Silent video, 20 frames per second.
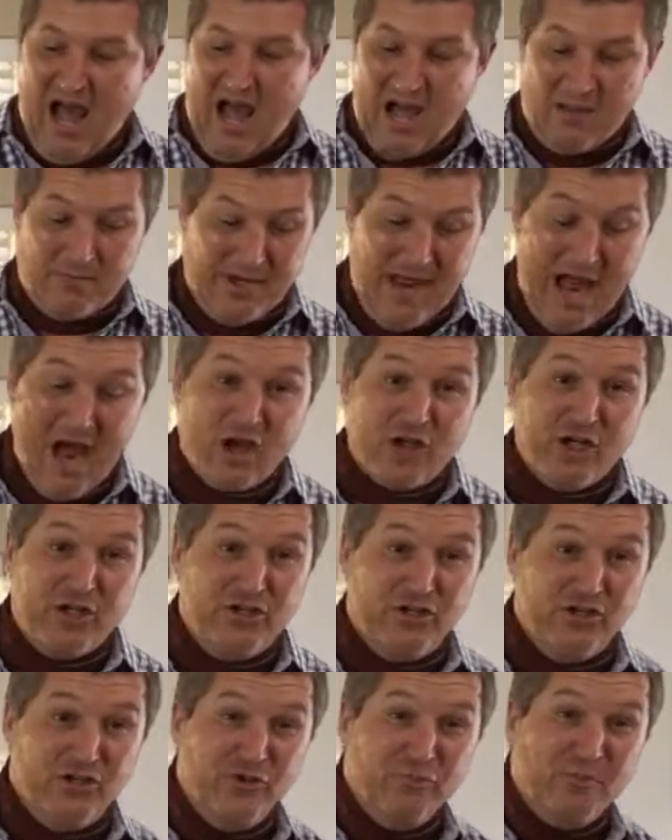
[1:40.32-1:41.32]
I'm now going
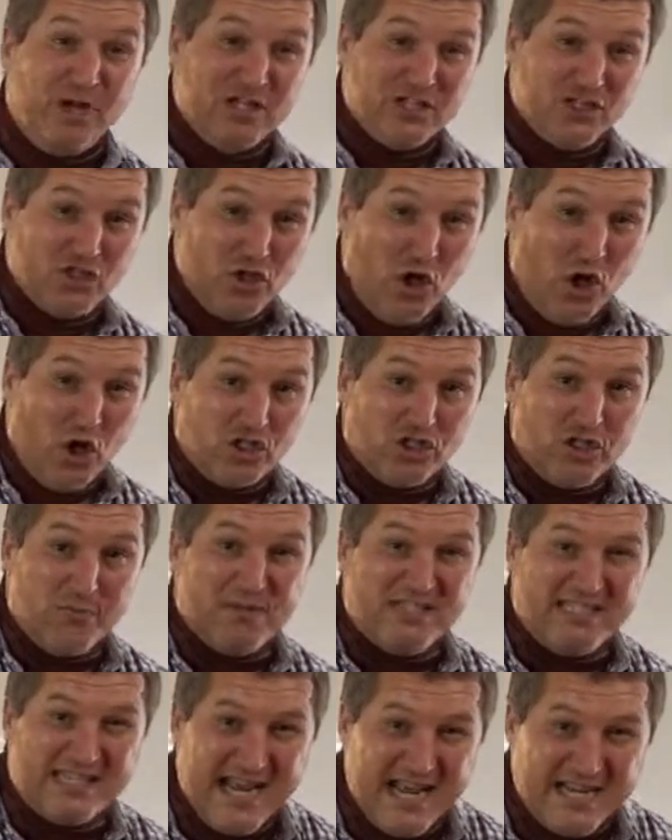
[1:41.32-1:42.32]
to do my starch, the
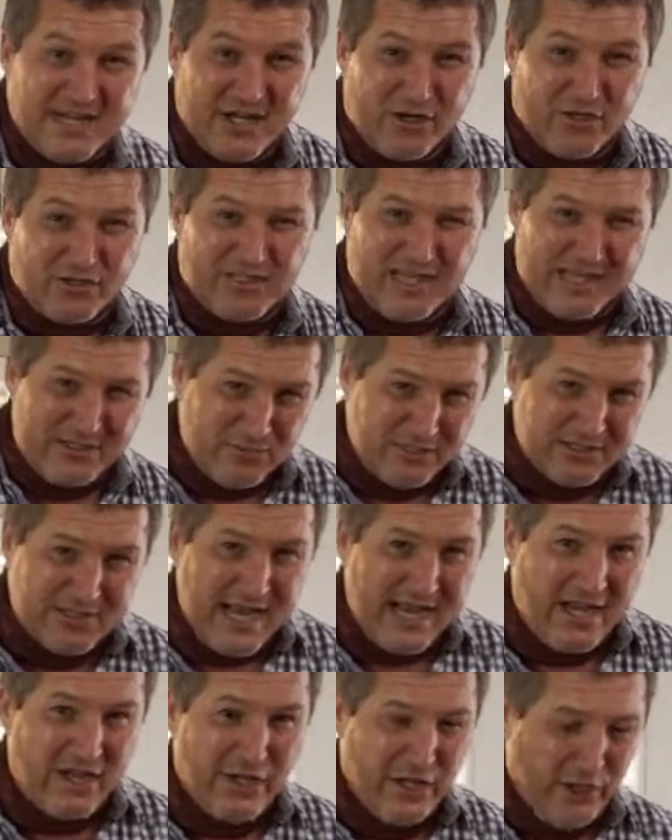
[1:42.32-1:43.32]
potato, because that will
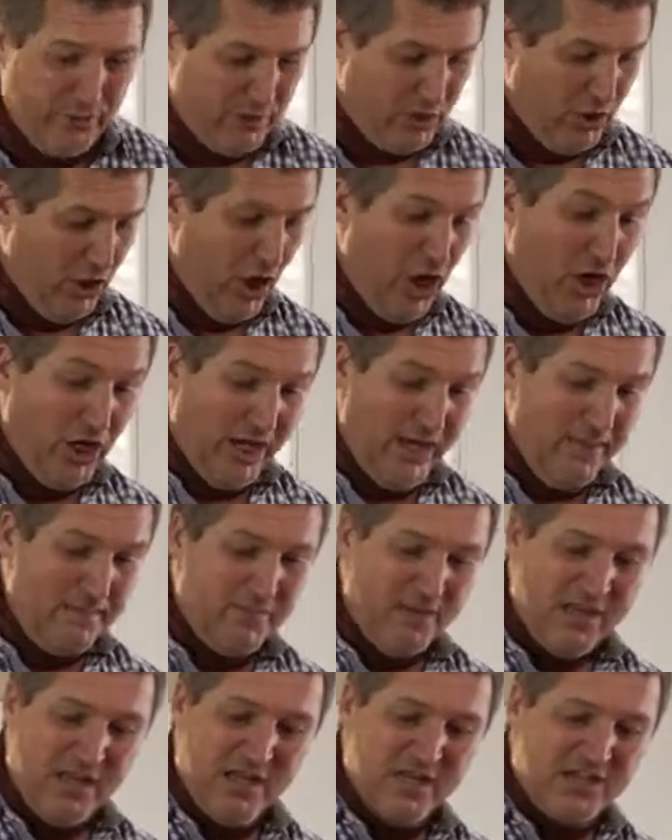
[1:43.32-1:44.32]
take a little bit longer.
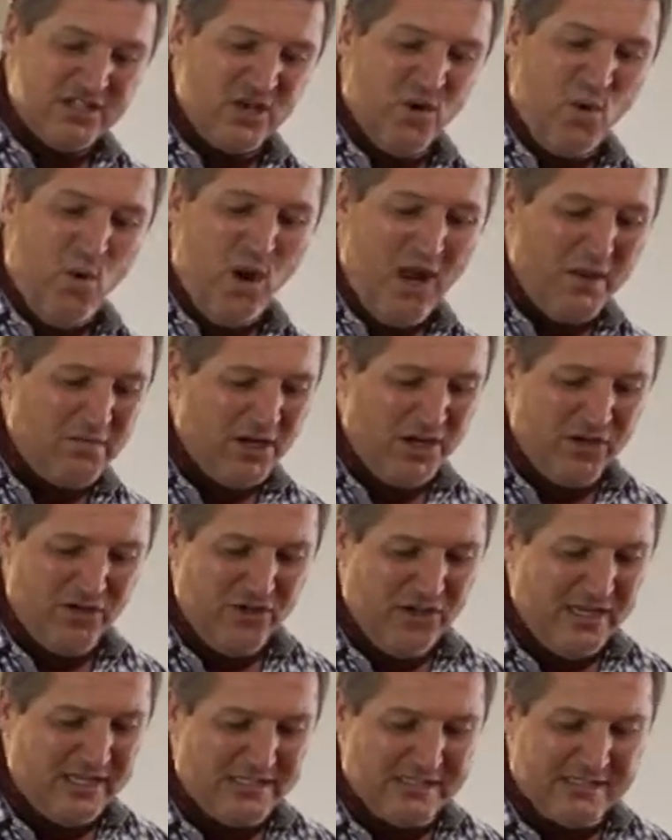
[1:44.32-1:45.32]
So all I'm going to
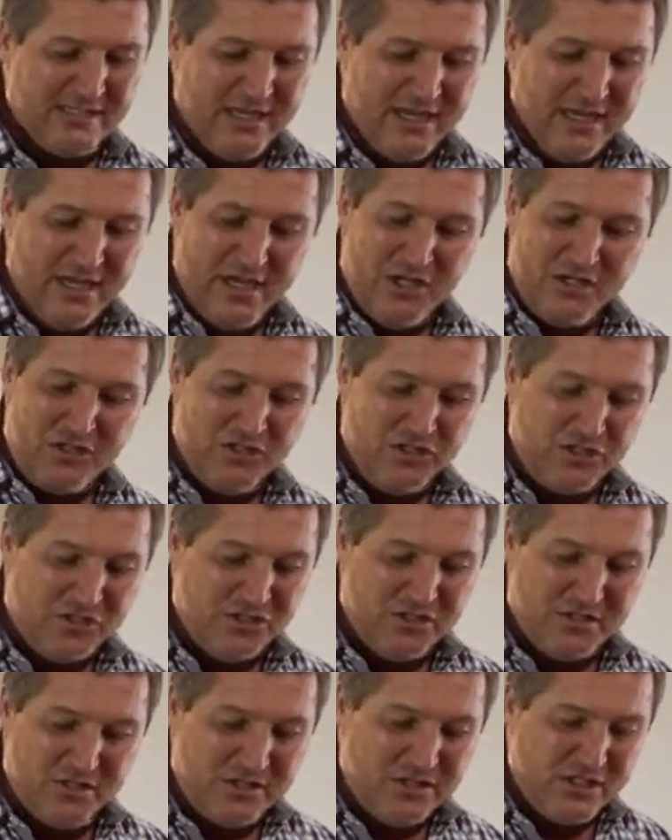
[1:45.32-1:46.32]
do is
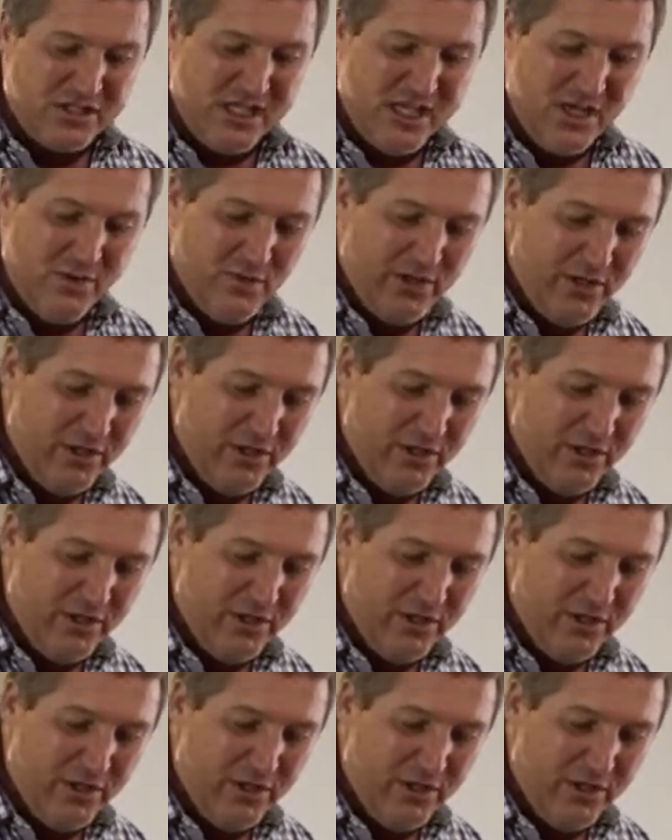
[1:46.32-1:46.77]
just skew a